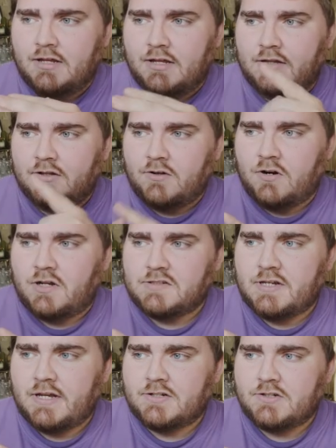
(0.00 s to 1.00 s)
in the
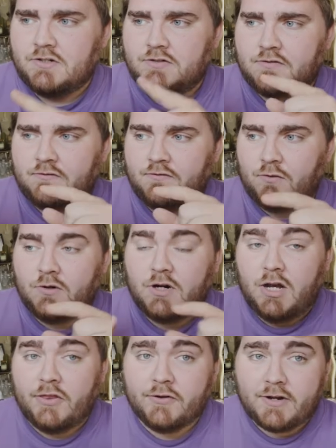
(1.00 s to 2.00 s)
crosshatch, there's four
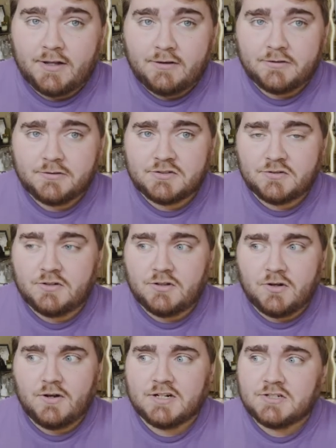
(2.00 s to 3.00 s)
other colors. So the
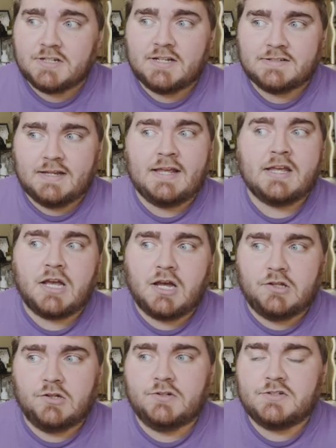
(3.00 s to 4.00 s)
logo actually has eight
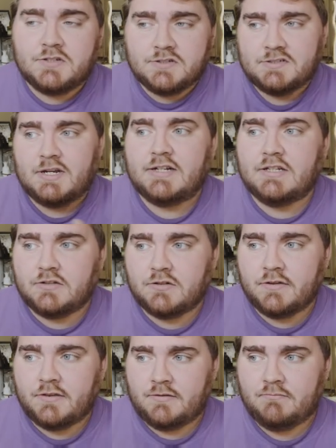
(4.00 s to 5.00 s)
colors in this tiny
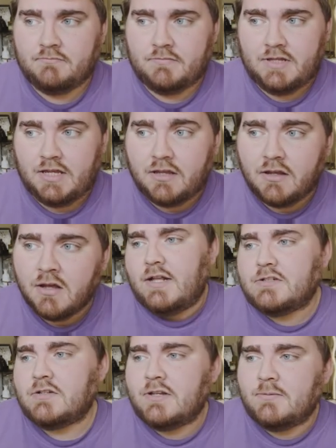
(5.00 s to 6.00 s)
little thing.
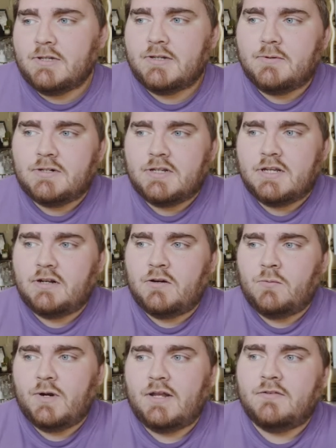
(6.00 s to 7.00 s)
And so they really wanted to get
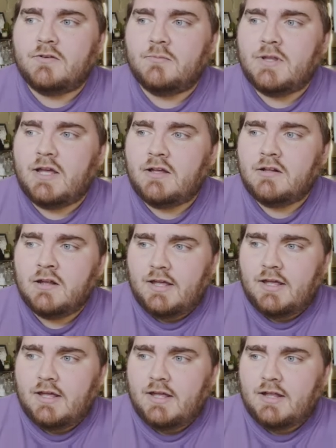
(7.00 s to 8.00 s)
away from that.
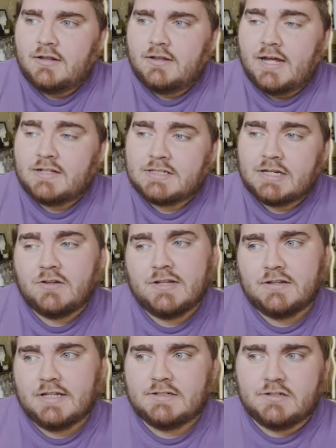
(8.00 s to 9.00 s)
And that's how
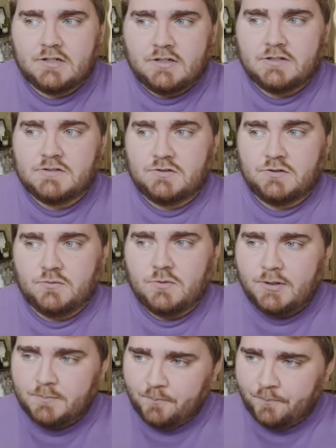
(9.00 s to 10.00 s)
they landed on this new
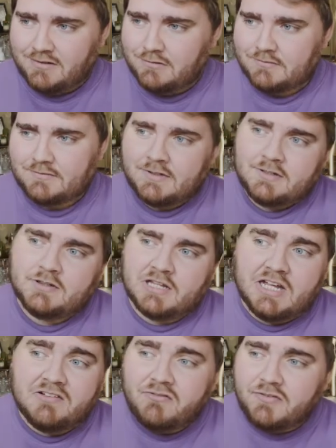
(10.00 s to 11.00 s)
one. I don't
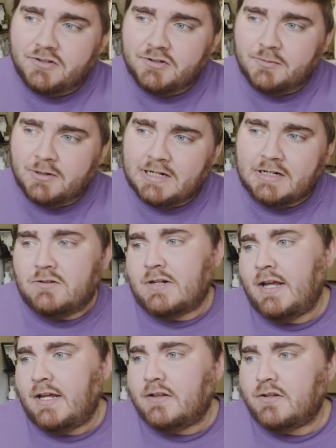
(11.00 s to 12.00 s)
love the new one. I don't
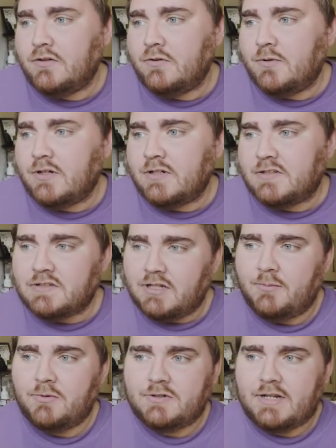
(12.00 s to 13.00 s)
hate the new one. It's a
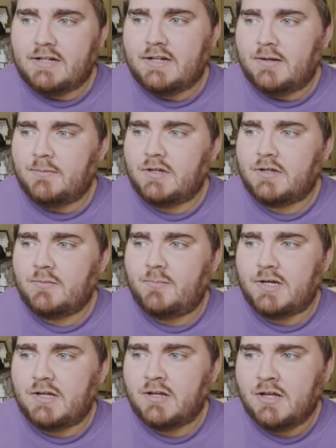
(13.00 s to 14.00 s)
lot more dynamic,
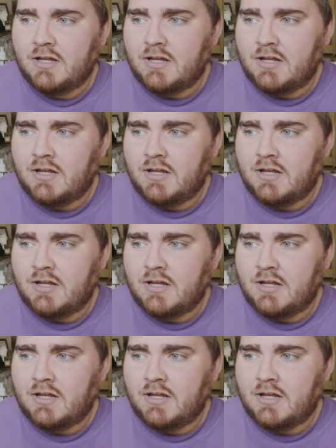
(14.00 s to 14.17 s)
but